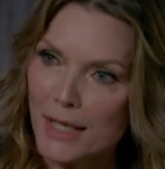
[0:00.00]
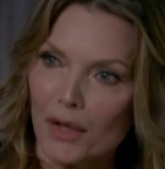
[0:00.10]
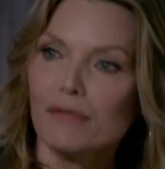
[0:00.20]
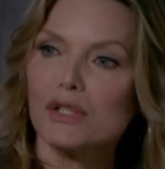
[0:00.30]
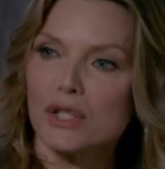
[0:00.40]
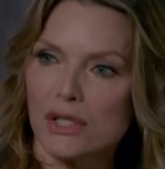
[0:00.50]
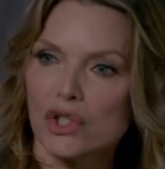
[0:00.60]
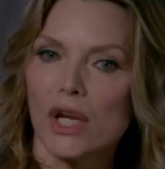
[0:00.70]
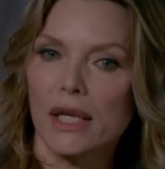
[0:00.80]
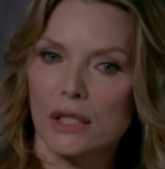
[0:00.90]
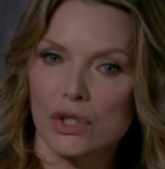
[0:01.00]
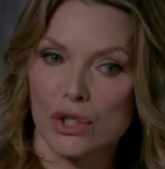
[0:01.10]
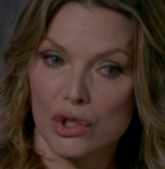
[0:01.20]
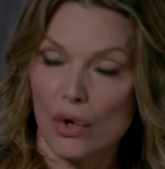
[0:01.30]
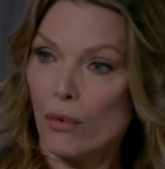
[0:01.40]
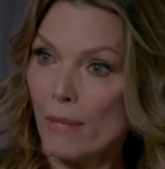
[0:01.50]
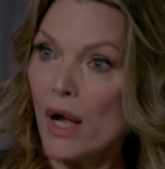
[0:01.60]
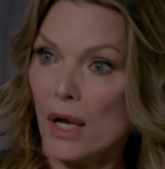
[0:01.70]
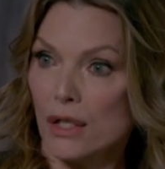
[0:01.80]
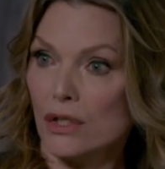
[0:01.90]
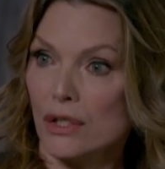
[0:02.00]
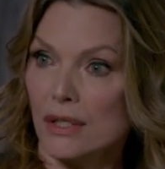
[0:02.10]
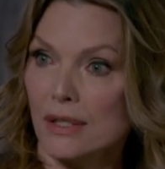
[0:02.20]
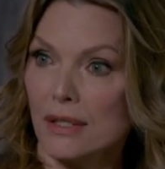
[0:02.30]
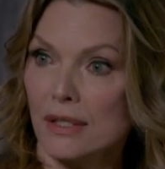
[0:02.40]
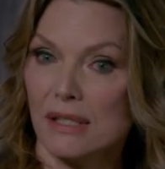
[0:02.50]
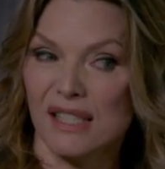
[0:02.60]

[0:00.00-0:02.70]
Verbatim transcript: television has changed so much mm -hmm.